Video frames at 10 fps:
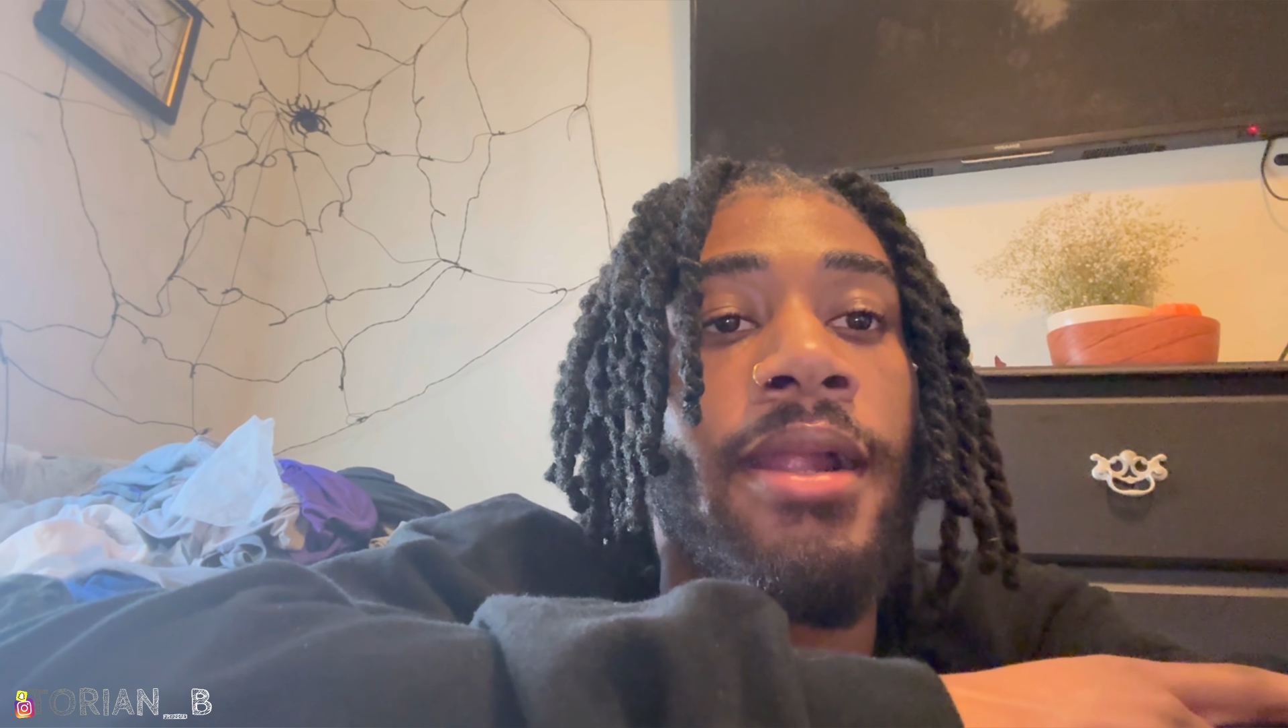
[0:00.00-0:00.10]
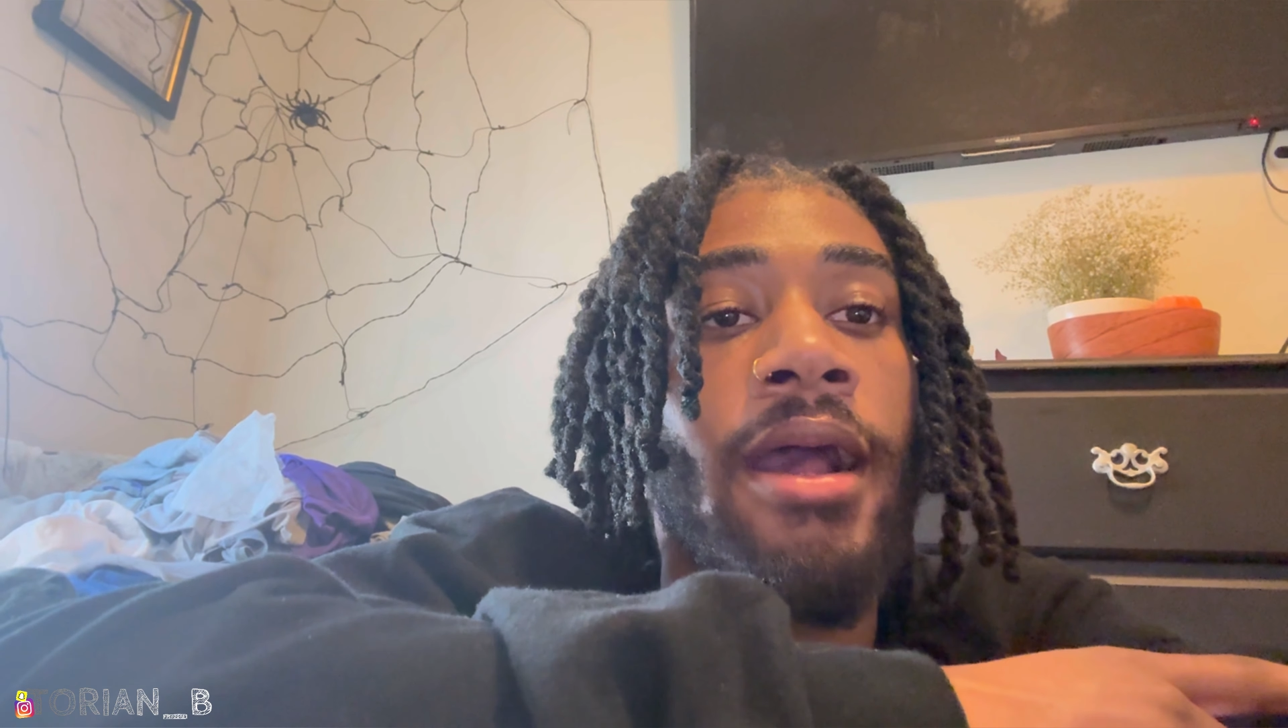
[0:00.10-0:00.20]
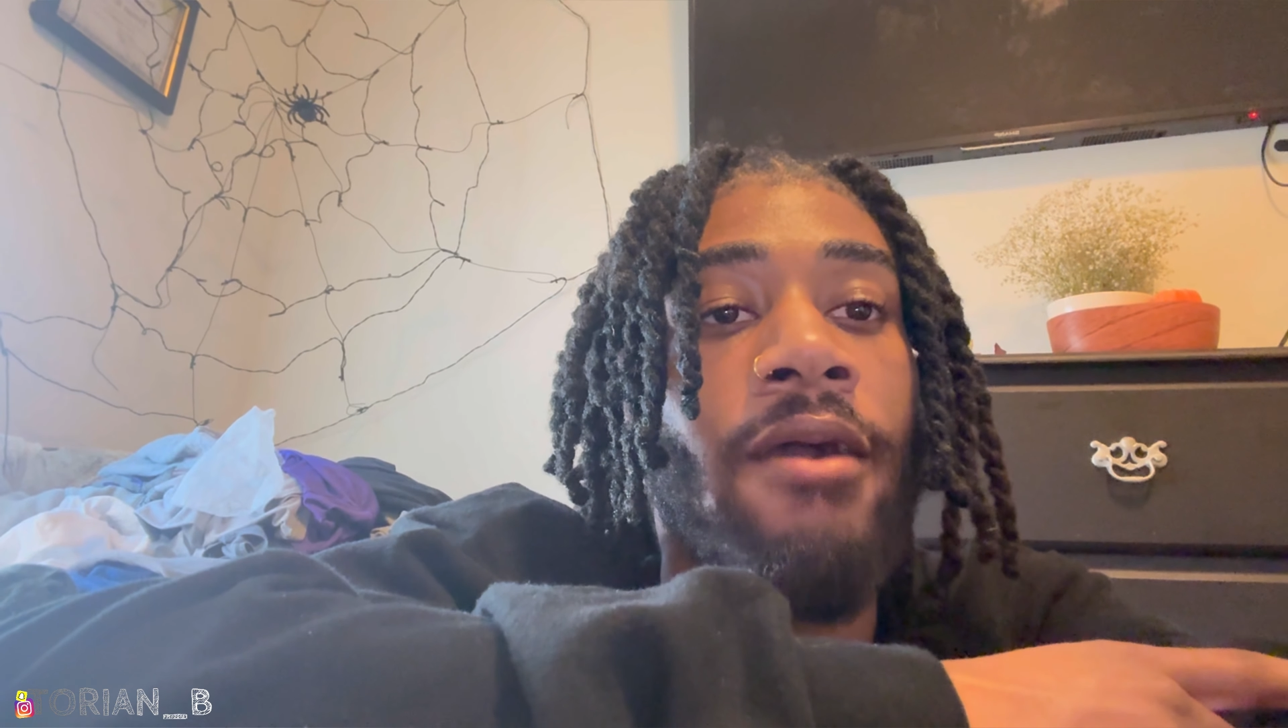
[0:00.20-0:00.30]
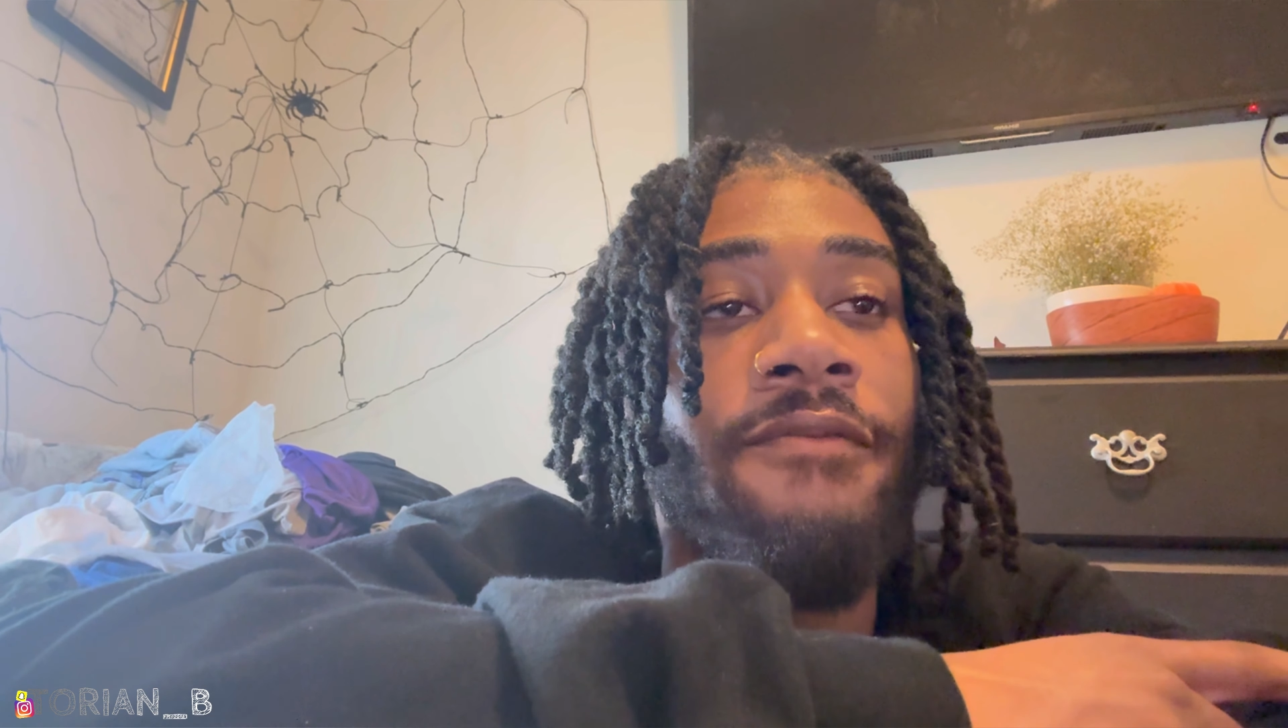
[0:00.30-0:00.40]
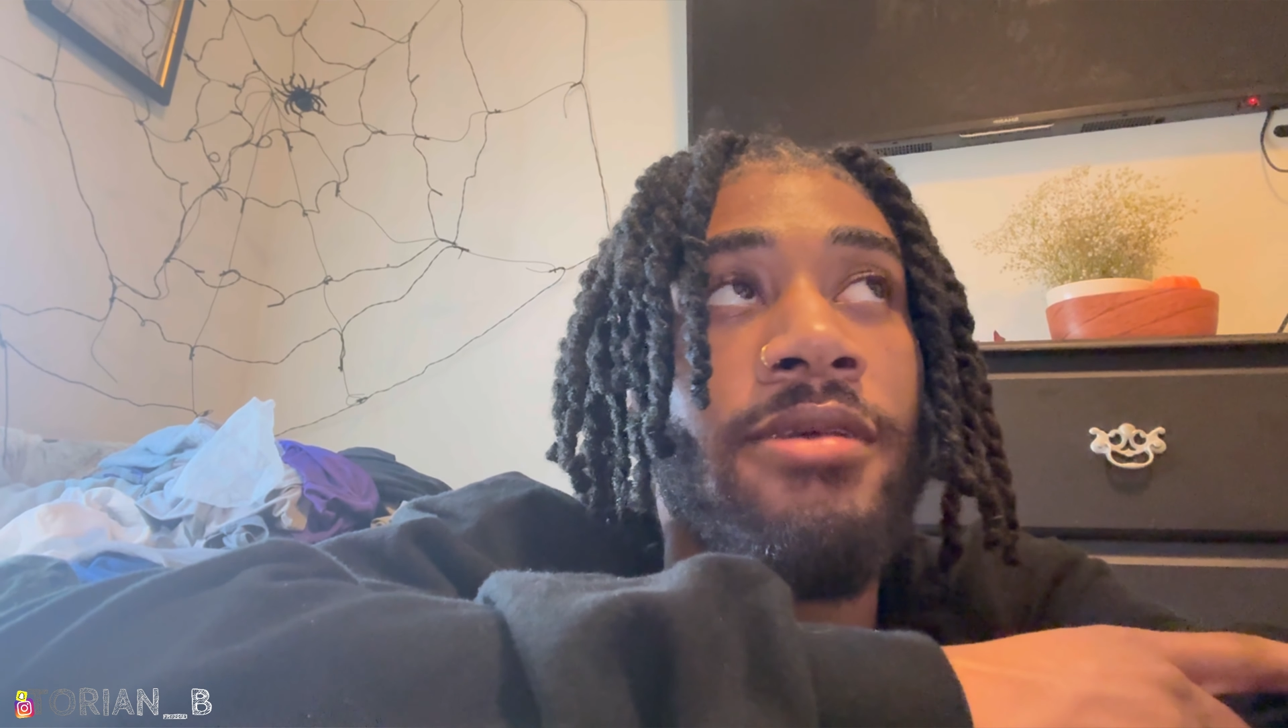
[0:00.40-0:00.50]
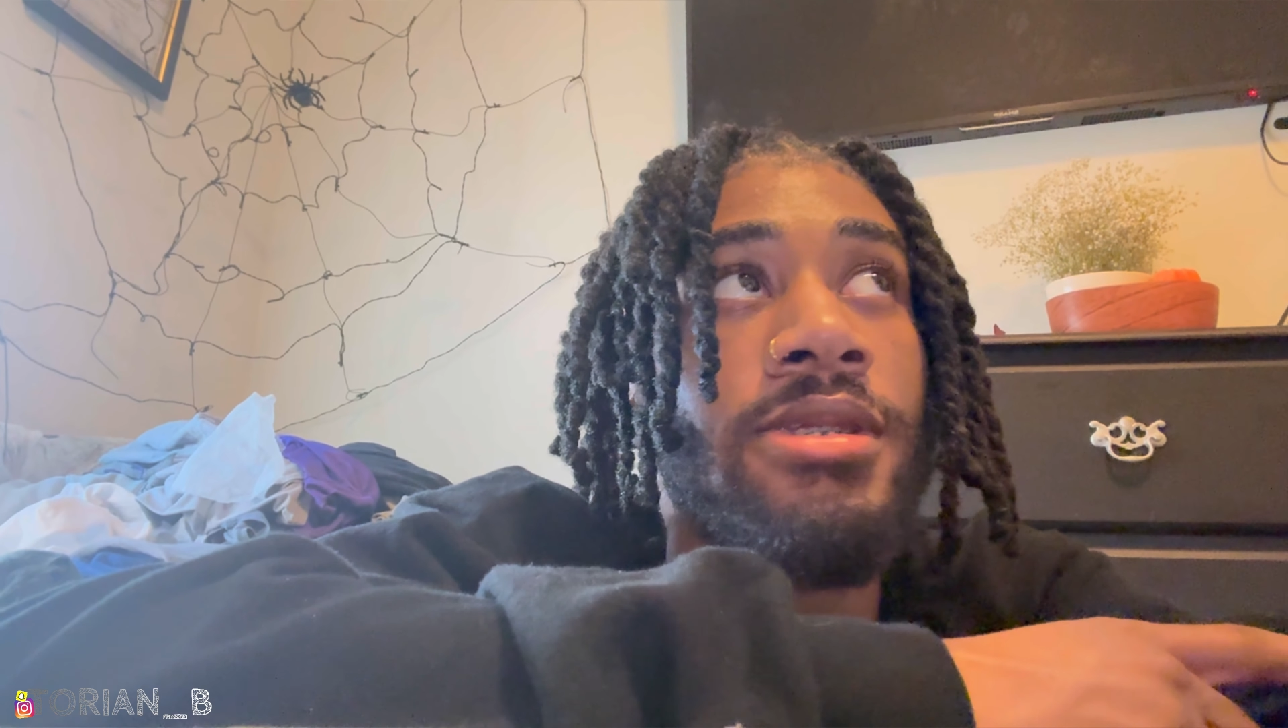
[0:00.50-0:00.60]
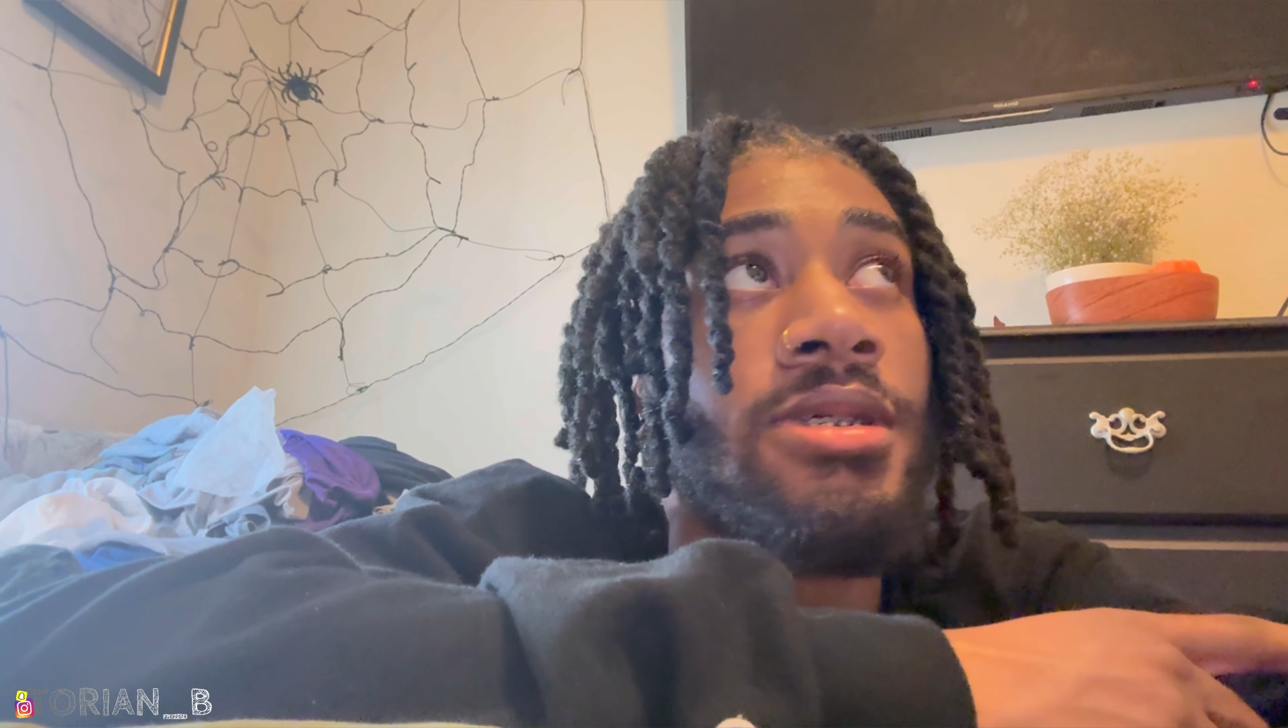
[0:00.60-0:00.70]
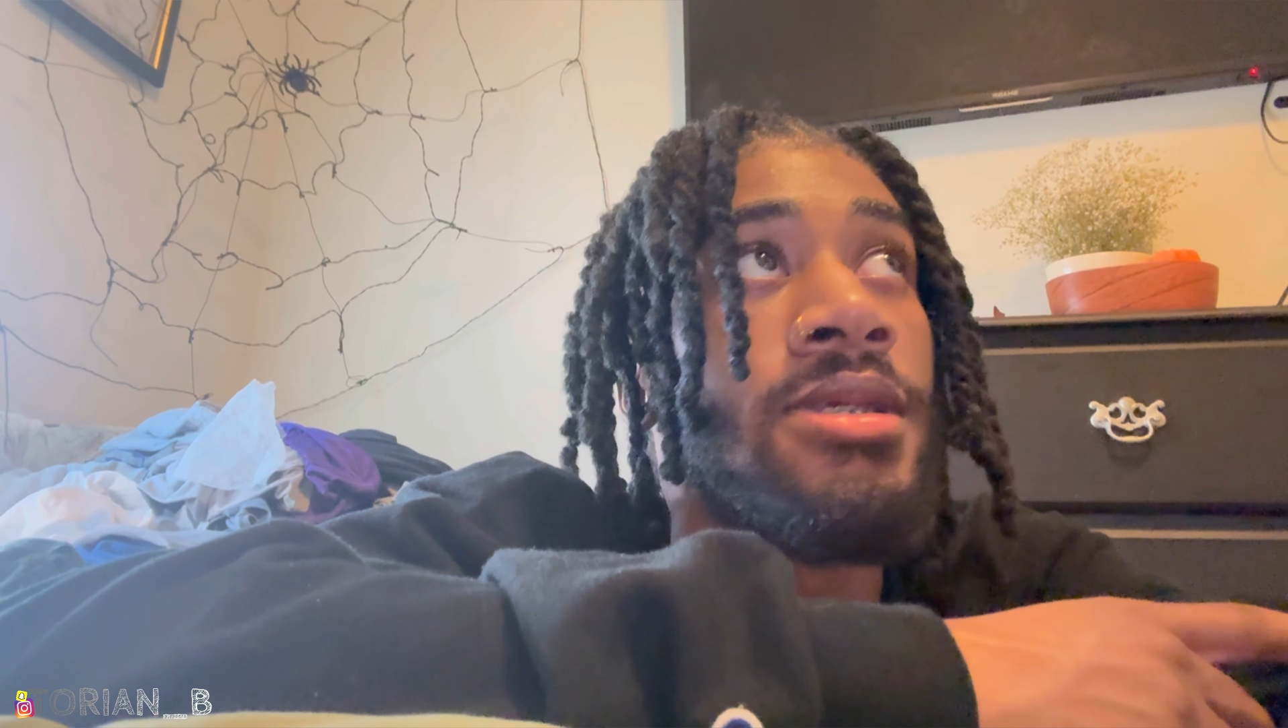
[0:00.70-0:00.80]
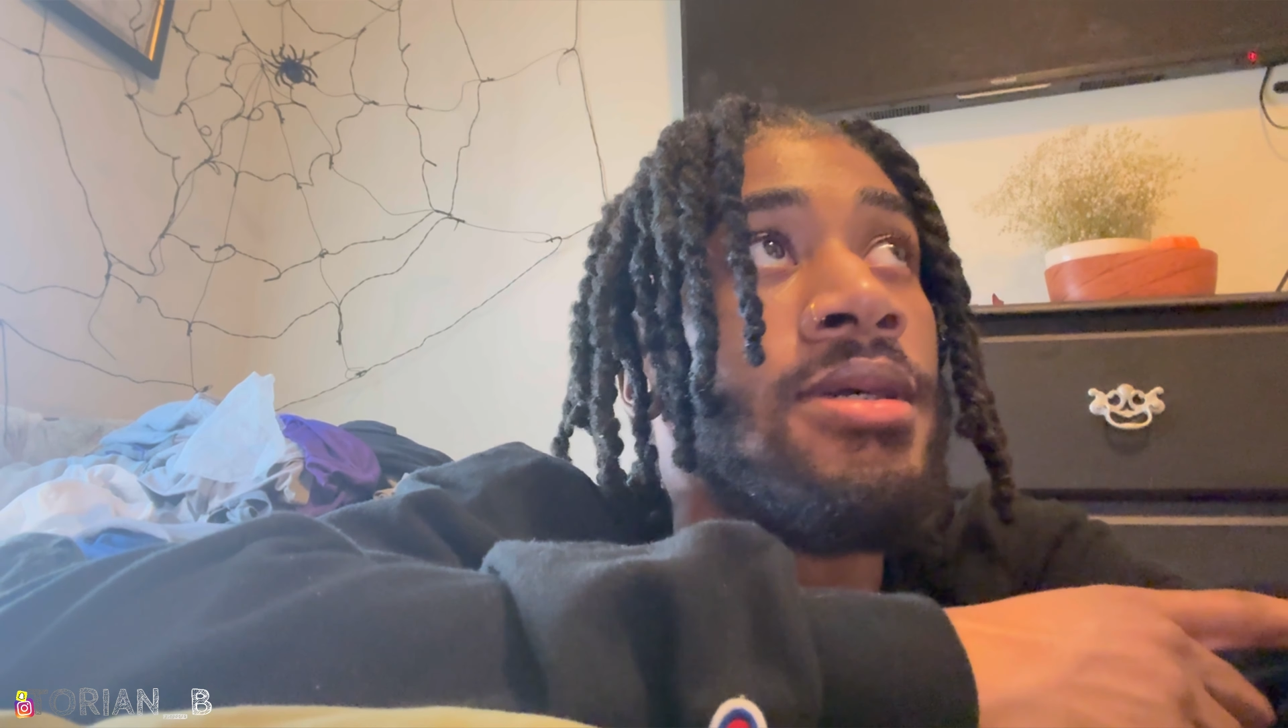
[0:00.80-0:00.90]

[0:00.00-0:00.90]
our outfits.